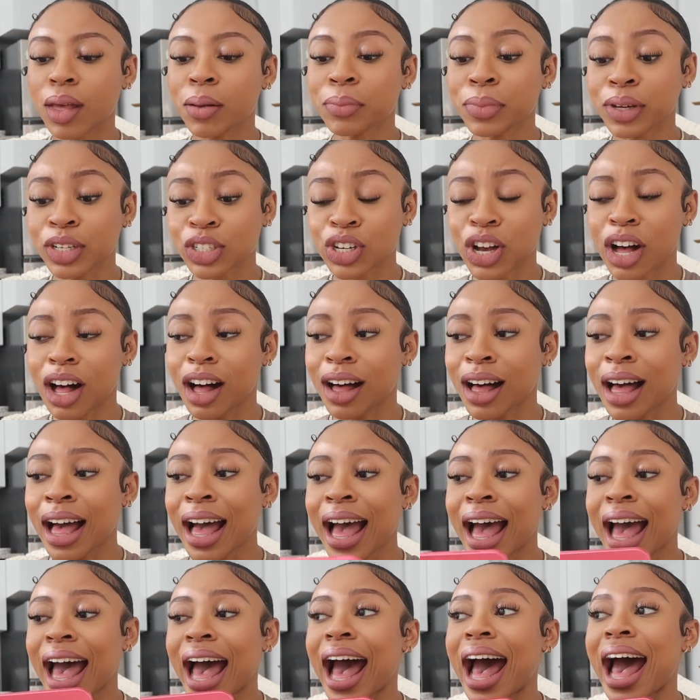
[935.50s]
But y'all,
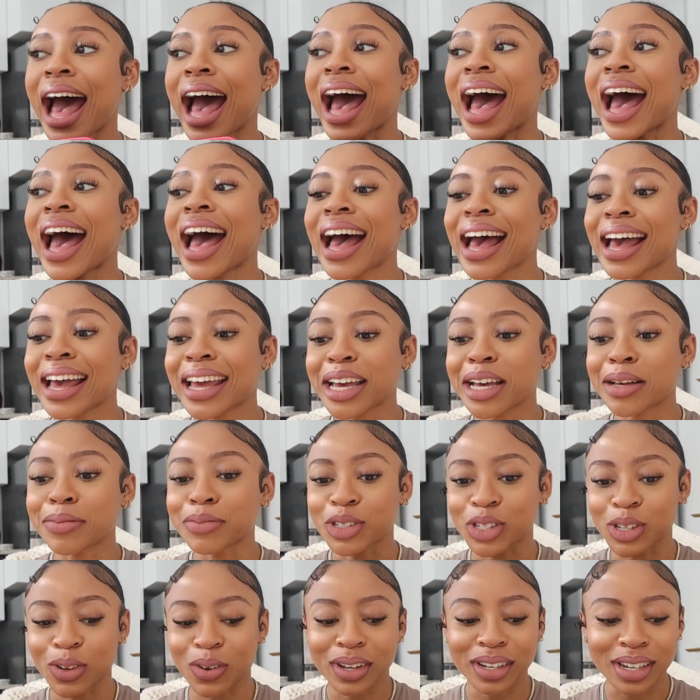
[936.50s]
I
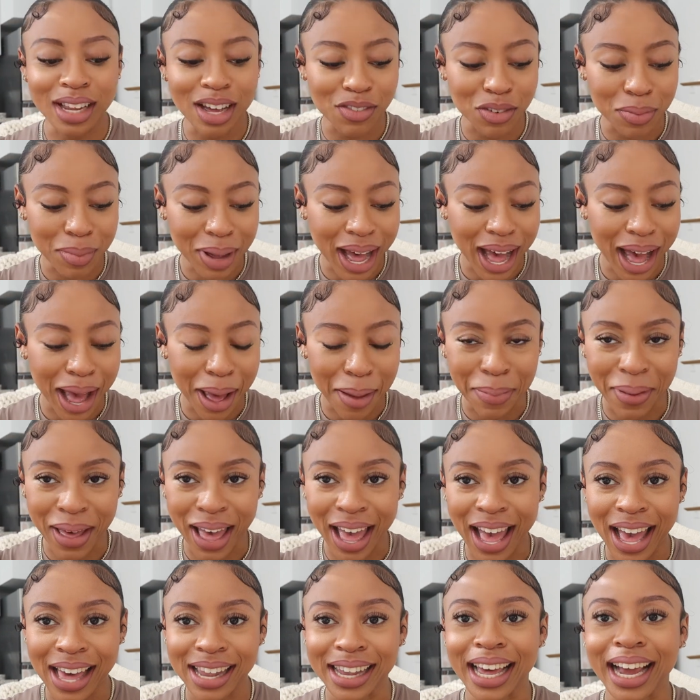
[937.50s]
am so in love with my
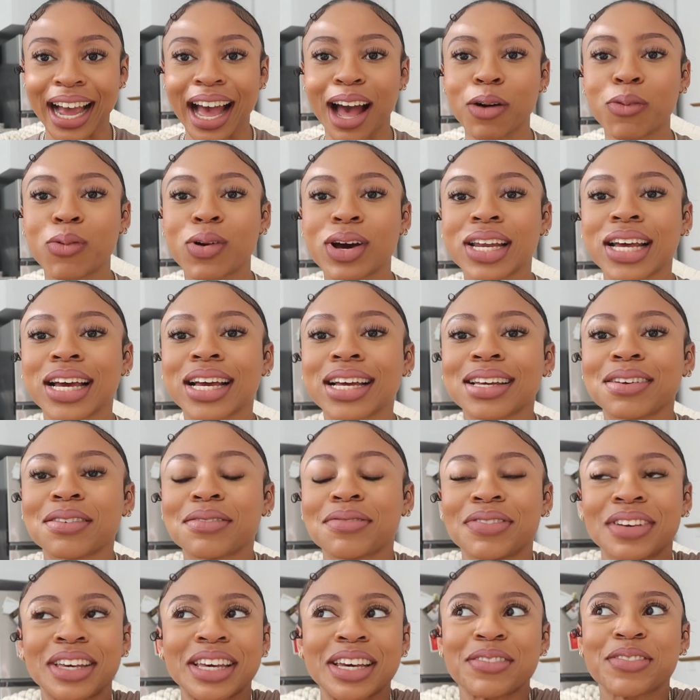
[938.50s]
iPad. Like, I want to
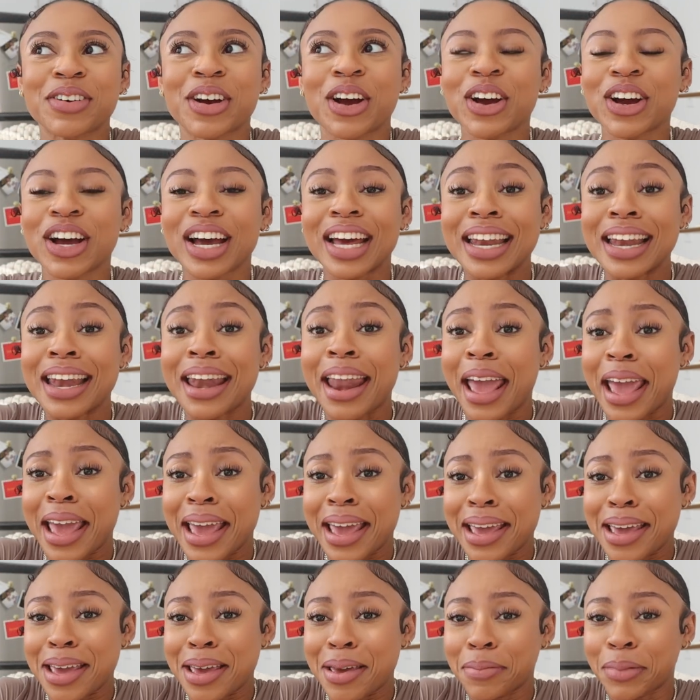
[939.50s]
give her a
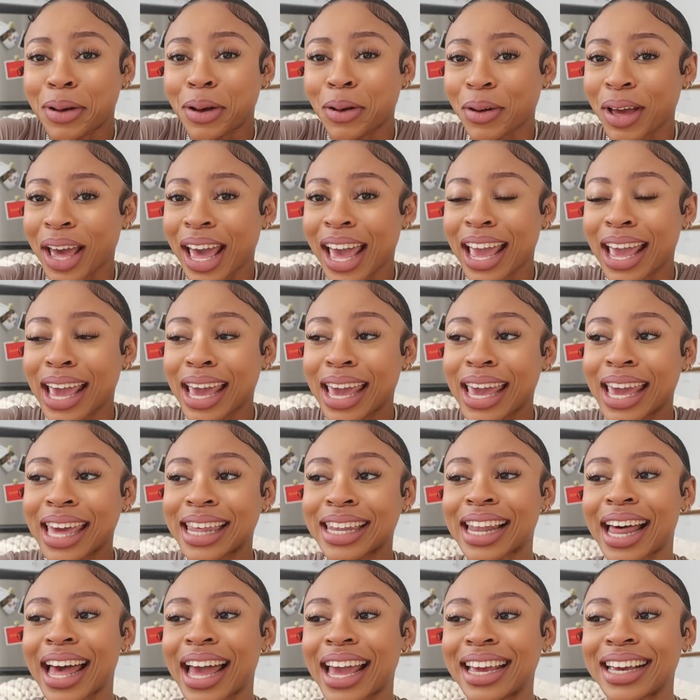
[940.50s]
name,
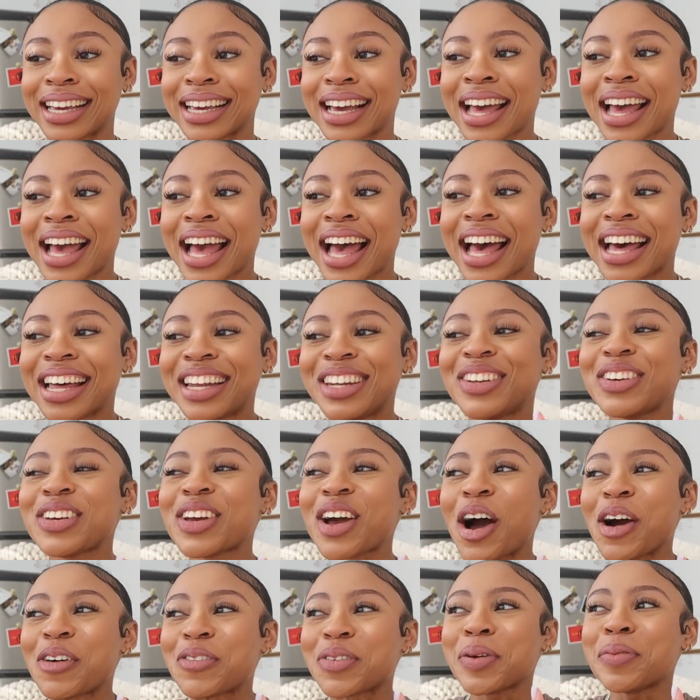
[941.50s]
okay? Like, do
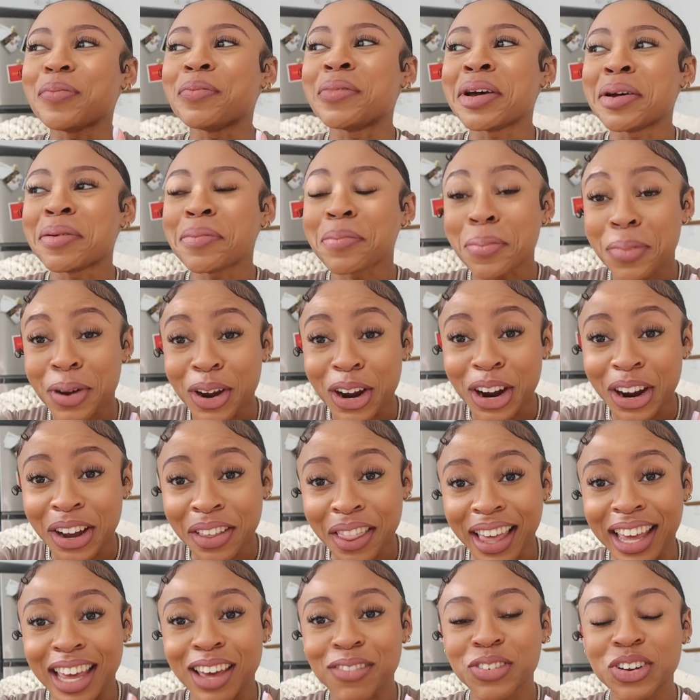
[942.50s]
y'all
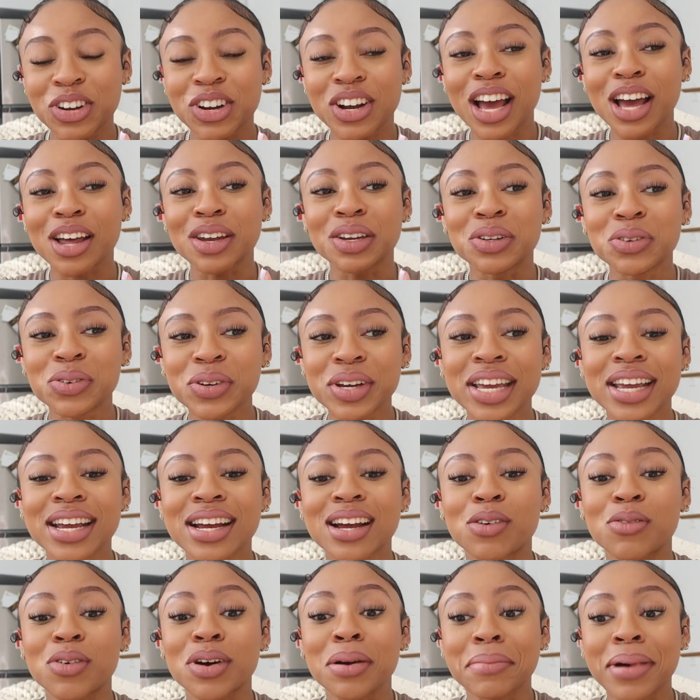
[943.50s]
remember, like, if you're not new
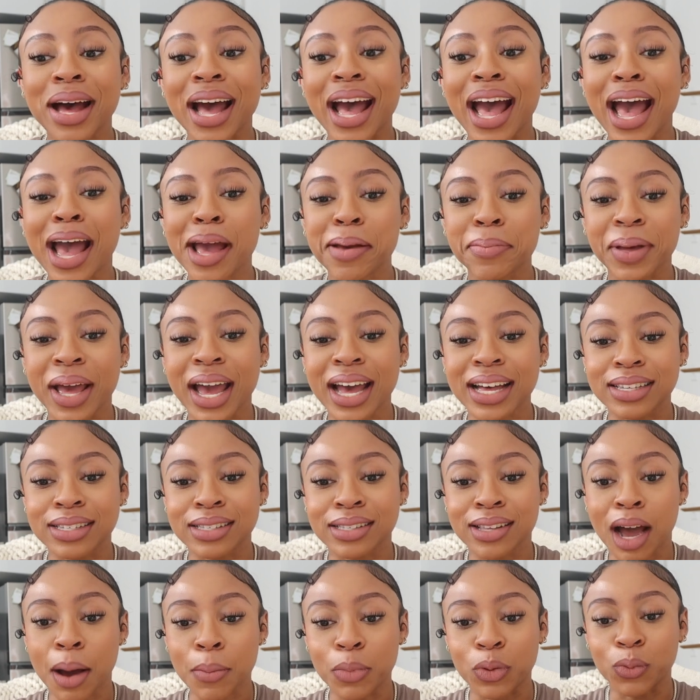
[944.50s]
here, when my iPad
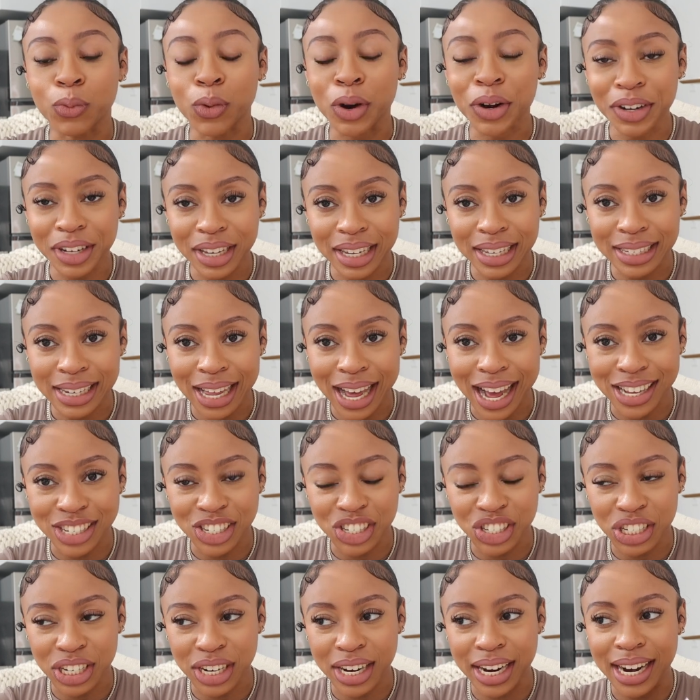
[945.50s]
stopped working
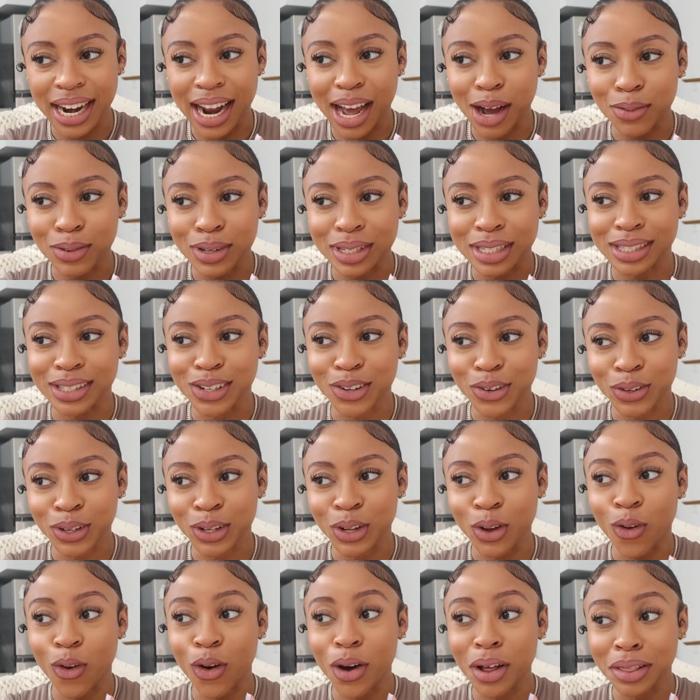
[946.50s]
last year and I was
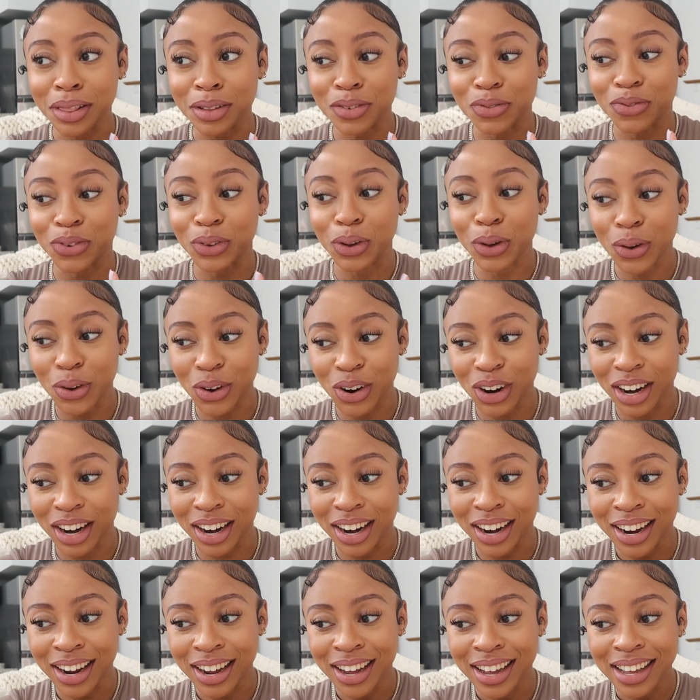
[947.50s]
literally on the floor